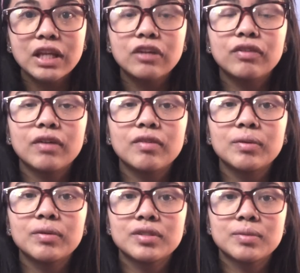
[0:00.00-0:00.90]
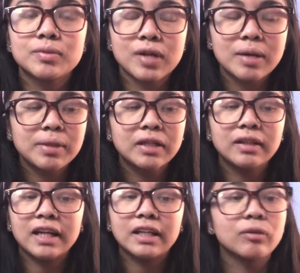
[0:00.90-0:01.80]
thank you for everyone who's subscribing,
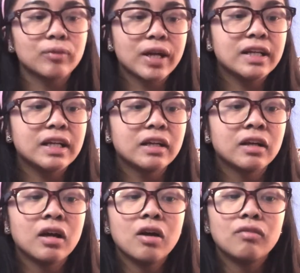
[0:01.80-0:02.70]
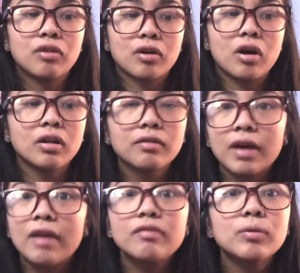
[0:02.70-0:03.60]
liking, rating, for all of
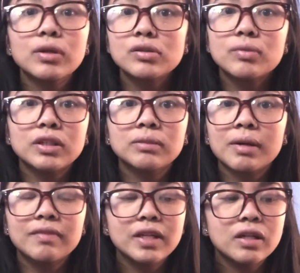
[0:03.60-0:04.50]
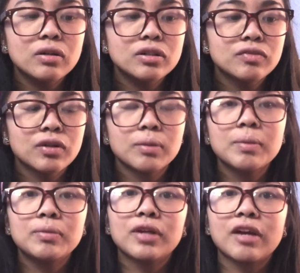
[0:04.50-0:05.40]
everyone who's watching my videos, for the
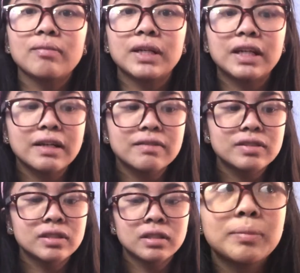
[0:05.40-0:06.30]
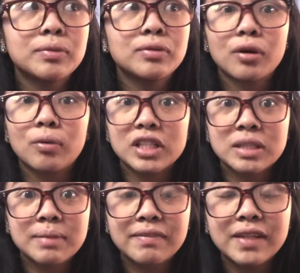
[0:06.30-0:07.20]
people who gave me gifts, people who are
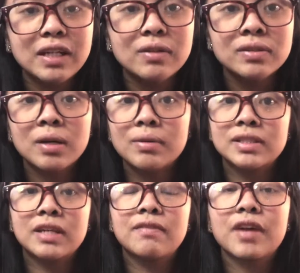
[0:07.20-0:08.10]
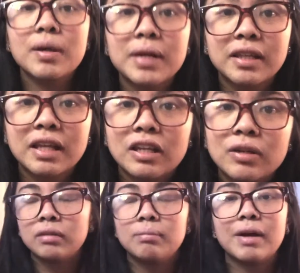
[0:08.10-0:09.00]
watching my videos. I want to say a very big thank
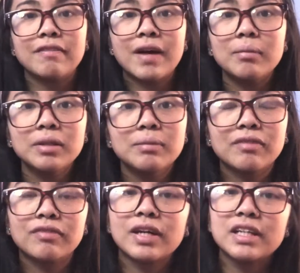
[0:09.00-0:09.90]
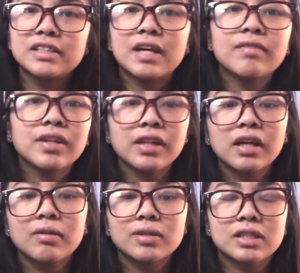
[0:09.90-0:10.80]
you. My family, my friends,
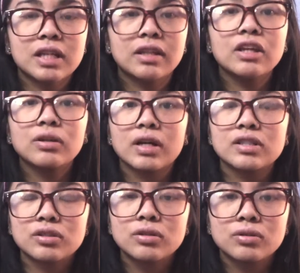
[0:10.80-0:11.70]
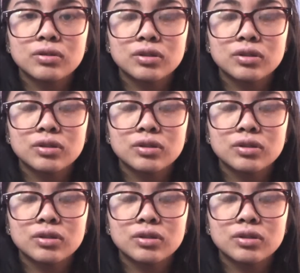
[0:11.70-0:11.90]
everything. I want to say thank you guys so